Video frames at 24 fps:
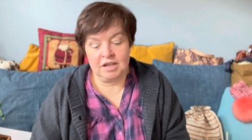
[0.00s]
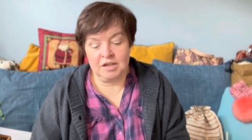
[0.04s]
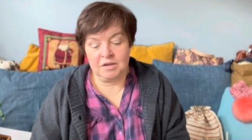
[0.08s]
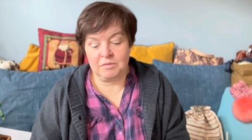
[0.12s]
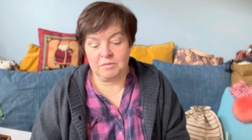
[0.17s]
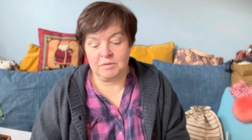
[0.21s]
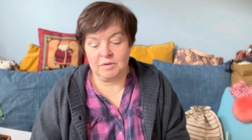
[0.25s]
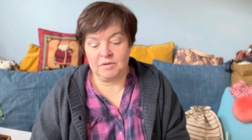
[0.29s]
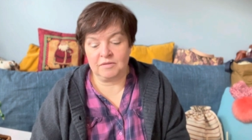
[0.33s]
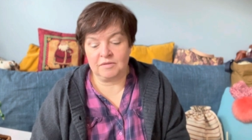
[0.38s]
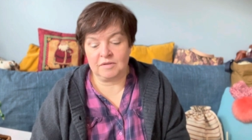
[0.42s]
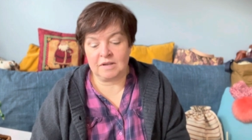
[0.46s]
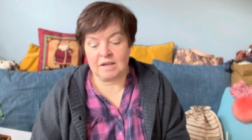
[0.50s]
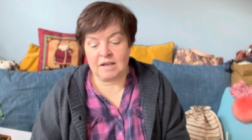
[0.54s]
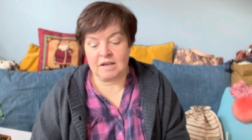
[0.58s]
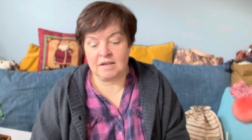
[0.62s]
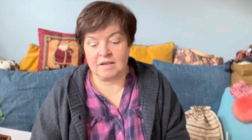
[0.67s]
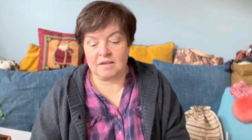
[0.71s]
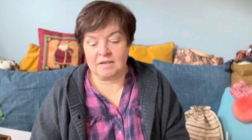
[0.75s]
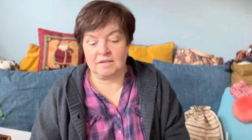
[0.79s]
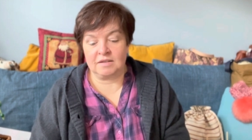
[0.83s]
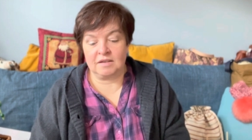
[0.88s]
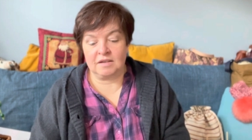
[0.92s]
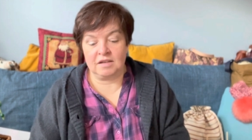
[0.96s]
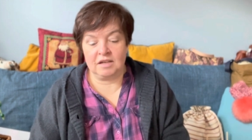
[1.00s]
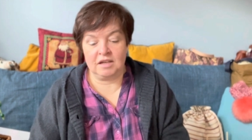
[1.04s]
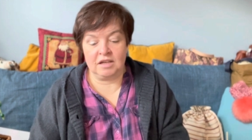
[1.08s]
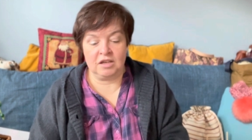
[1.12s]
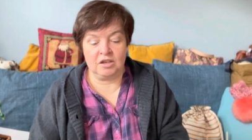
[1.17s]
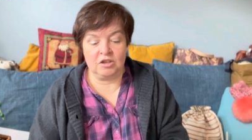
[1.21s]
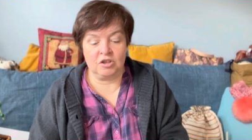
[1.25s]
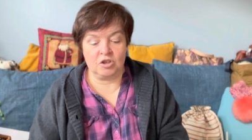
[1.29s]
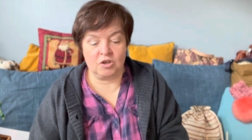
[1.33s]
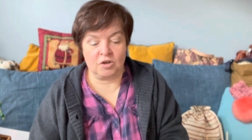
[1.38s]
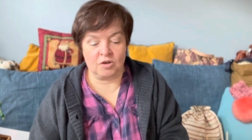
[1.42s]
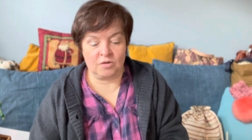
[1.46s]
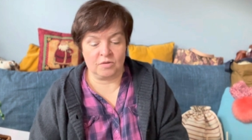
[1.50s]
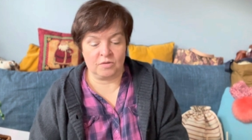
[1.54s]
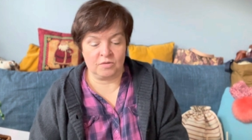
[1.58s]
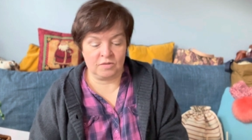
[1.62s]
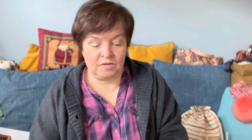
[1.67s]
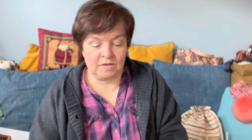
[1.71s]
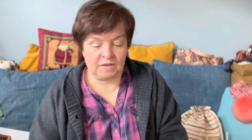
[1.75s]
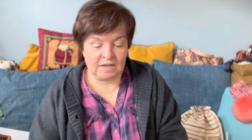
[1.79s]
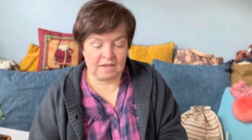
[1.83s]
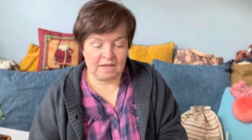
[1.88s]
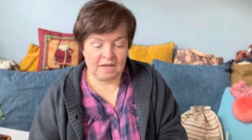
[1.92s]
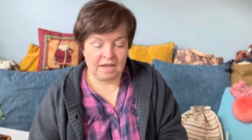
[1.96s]
with colors he
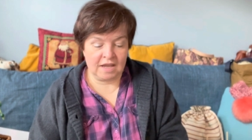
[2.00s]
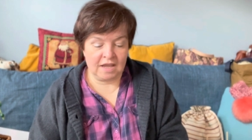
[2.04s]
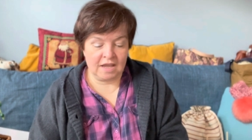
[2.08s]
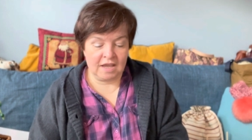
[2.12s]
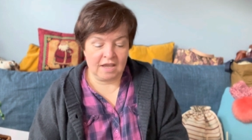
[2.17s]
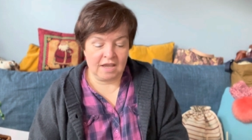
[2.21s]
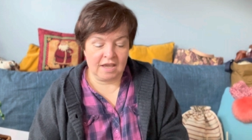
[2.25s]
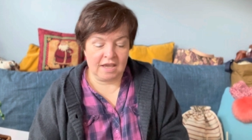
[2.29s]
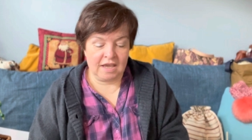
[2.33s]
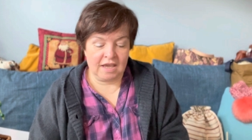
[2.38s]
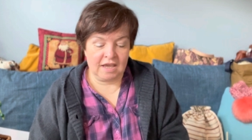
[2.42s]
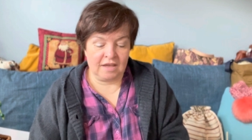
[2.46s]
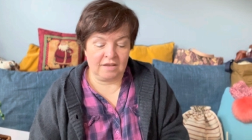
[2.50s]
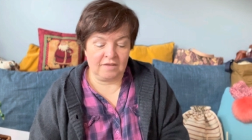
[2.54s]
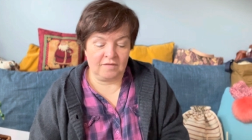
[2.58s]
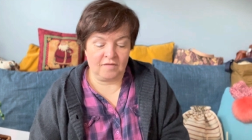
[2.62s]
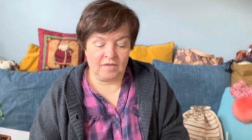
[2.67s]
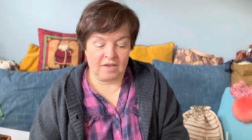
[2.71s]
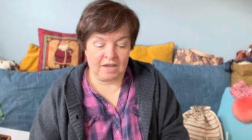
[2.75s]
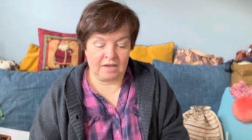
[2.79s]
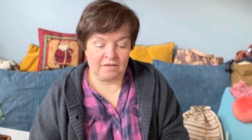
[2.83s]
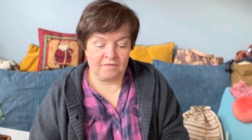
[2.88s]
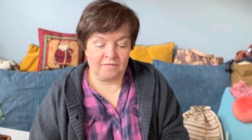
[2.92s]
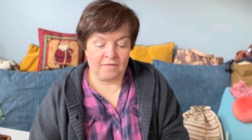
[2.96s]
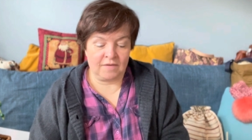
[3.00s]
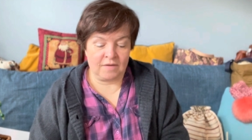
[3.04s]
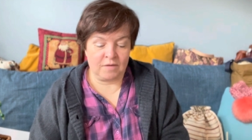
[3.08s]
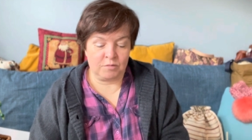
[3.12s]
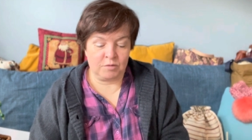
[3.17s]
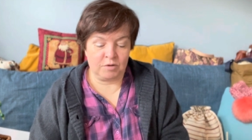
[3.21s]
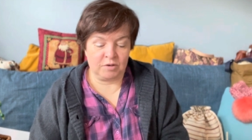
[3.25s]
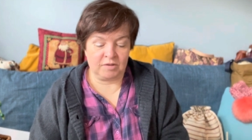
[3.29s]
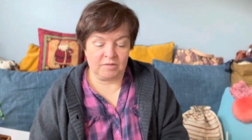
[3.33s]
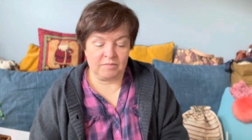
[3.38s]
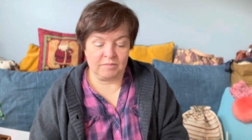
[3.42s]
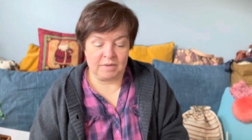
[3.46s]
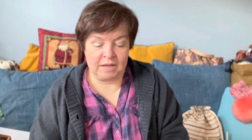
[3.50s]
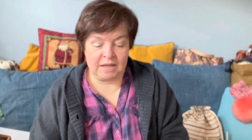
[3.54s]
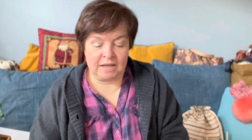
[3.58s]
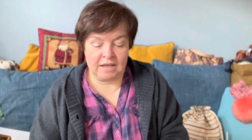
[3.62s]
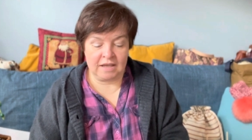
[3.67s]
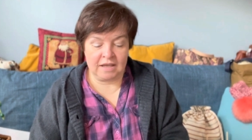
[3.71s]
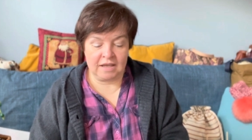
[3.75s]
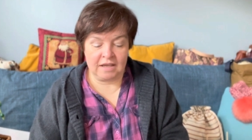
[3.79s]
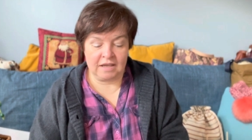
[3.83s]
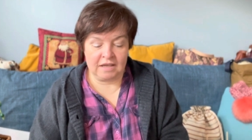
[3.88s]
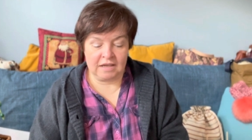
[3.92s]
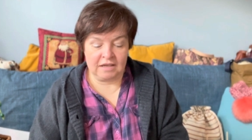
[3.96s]
chose, and then there will
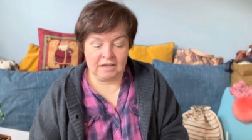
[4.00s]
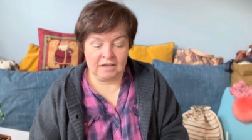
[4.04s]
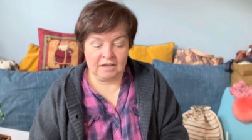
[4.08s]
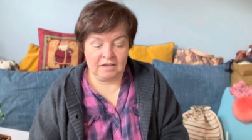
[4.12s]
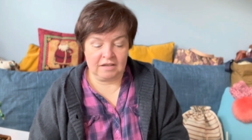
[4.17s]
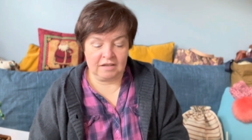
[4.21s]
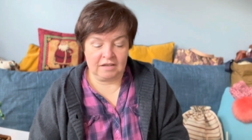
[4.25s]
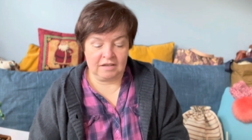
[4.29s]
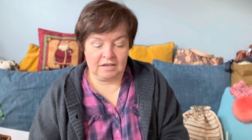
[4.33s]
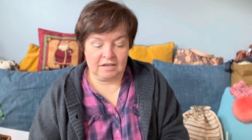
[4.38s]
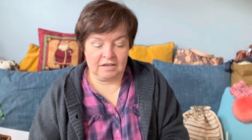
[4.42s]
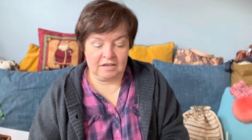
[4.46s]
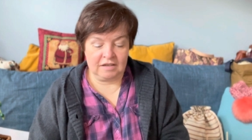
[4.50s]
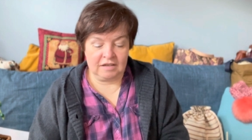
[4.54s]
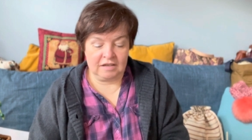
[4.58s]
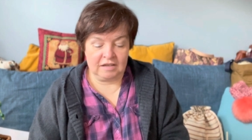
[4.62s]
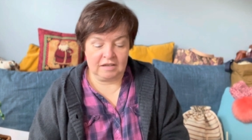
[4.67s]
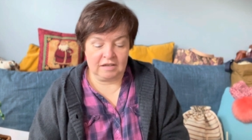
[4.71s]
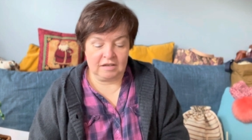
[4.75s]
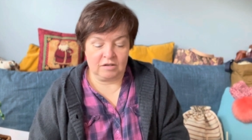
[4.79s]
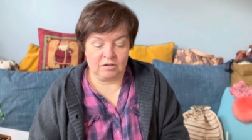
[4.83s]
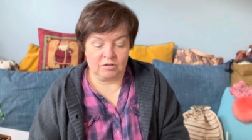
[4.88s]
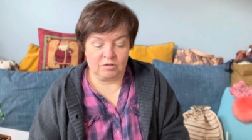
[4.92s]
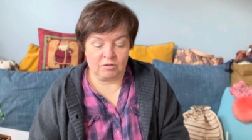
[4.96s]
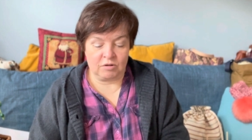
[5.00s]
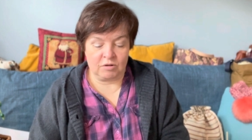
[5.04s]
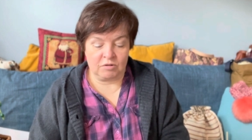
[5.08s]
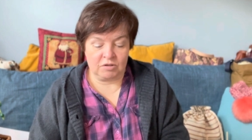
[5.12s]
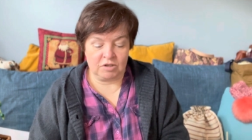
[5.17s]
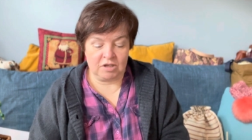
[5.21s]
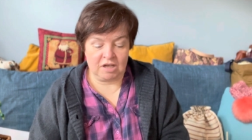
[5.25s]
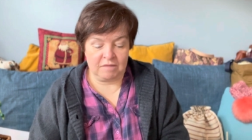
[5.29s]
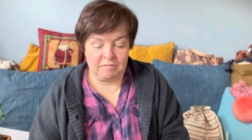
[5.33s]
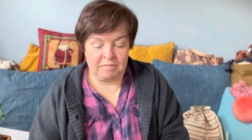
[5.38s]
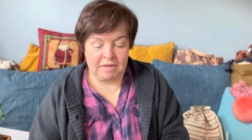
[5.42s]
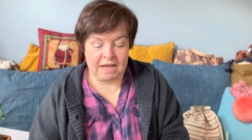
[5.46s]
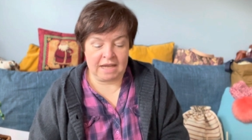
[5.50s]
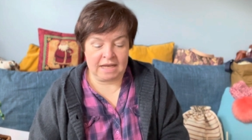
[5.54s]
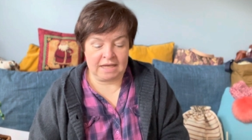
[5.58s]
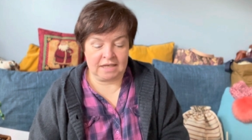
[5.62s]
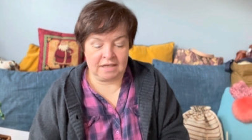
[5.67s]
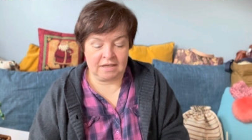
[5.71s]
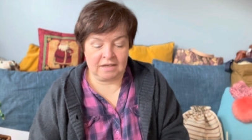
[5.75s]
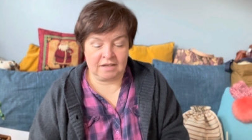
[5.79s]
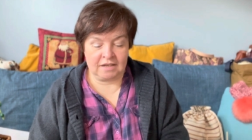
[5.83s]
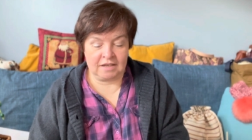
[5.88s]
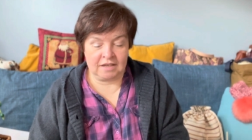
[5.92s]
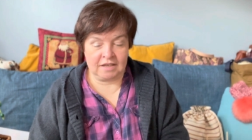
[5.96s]
be a crochet
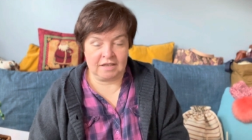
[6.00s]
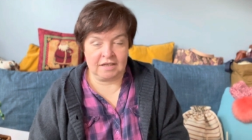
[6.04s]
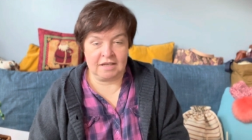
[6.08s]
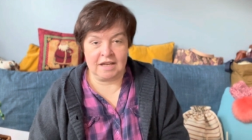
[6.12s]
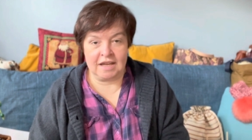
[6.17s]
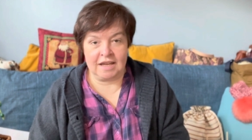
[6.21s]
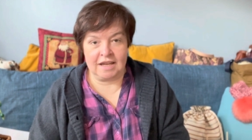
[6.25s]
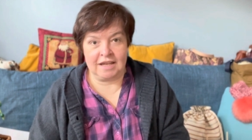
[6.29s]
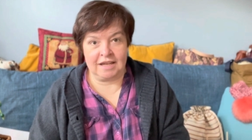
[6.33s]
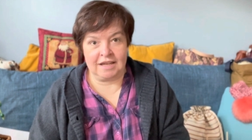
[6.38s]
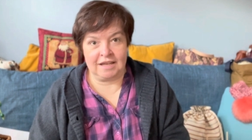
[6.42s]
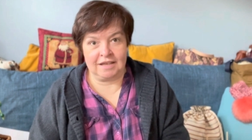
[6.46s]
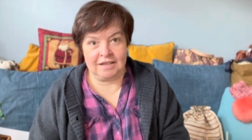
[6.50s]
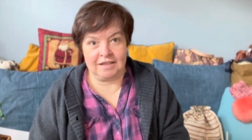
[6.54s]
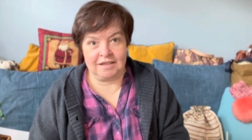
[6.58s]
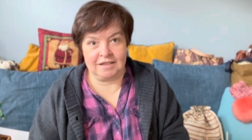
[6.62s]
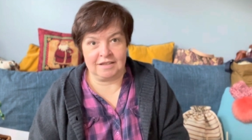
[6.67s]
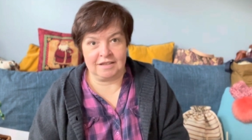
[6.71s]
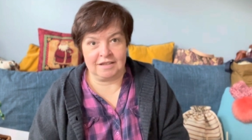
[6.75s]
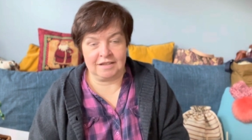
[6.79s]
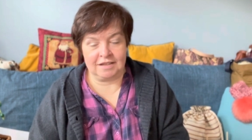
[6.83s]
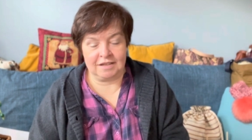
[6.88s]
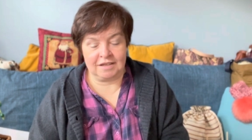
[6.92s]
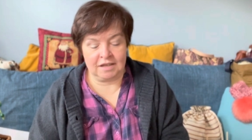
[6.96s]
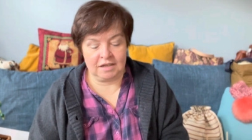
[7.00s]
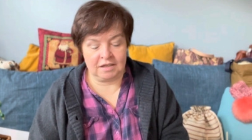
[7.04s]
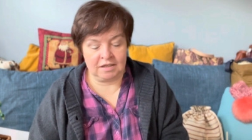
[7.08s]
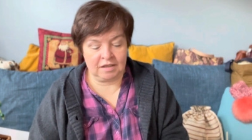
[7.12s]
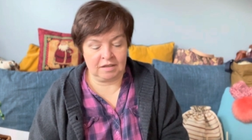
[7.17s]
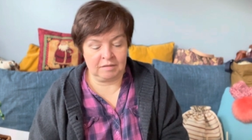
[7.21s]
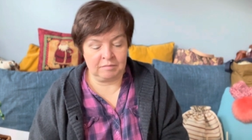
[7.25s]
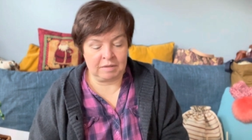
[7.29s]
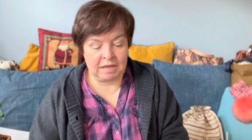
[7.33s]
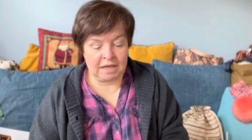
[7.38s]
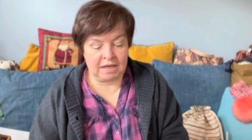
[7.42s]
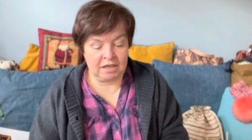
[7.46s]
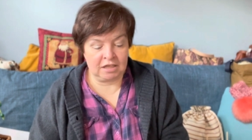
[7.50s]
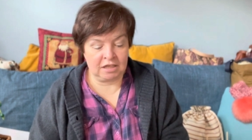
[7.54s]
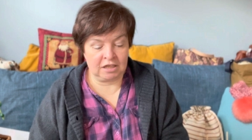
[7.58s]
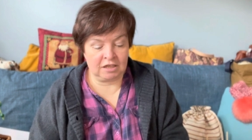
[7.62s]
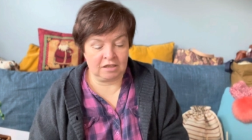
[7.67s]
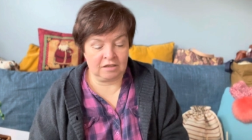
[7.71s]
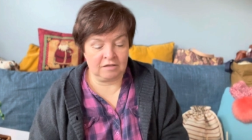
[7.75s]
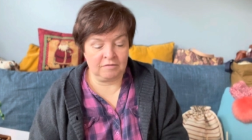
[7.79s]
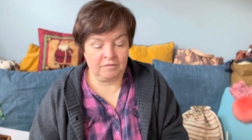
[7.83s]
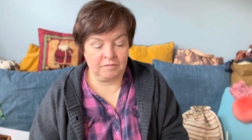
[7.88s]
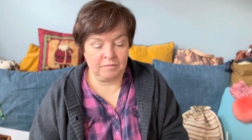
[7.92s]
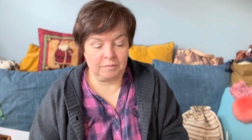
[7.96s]
pattern and a knitting pattern,